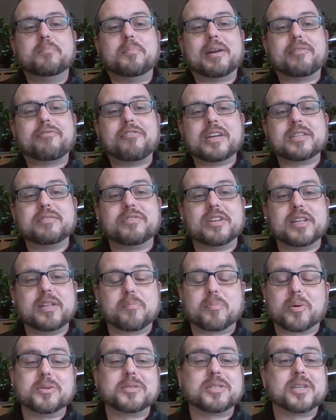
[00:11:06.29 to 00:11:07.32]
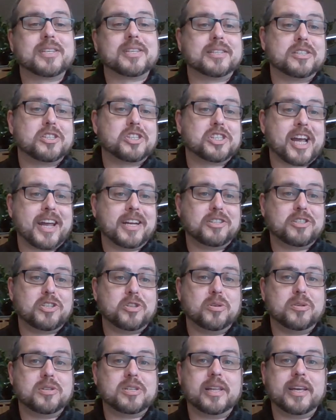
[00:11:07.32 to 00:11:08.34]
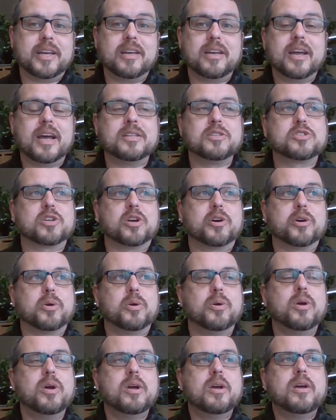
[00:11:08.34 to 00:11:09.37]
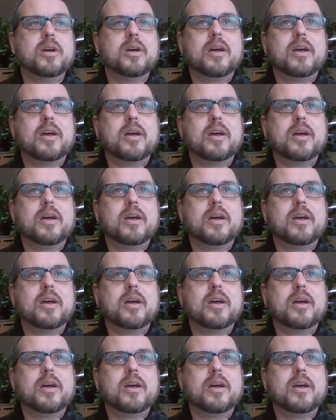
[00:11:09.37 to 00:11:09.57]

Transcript: But effectively, the process hasn't changed hugely. And so